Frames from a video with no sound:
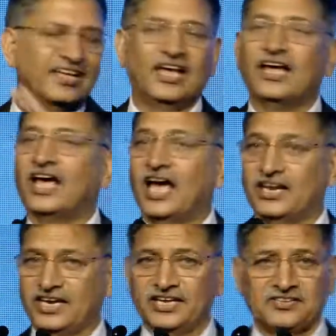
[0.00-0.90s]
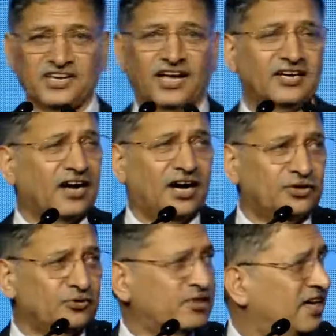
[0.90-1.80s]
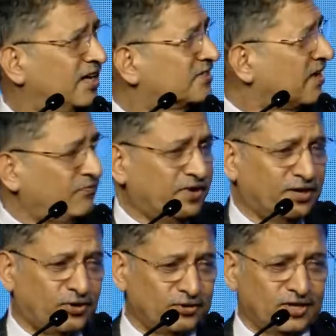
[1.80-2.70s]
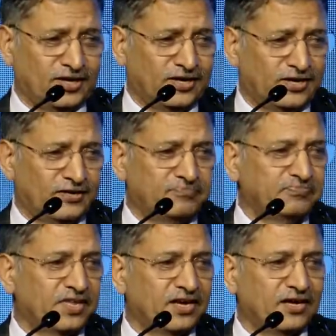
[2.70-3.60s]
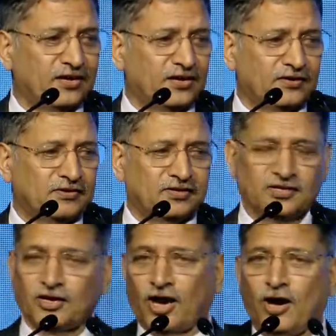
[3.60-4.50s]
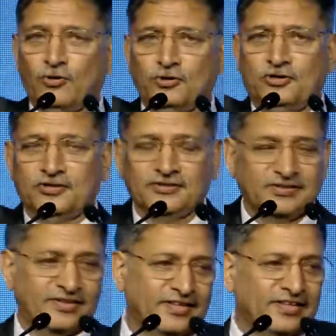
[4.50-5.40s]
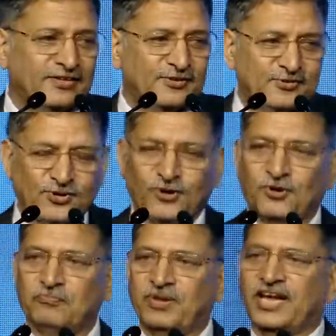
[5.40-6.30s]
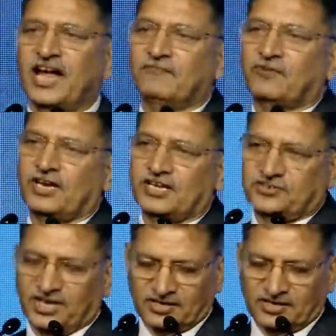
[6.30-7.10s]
And Ling Jiang, are you there somewhere on the cloud? So big hand for Ling Jiang.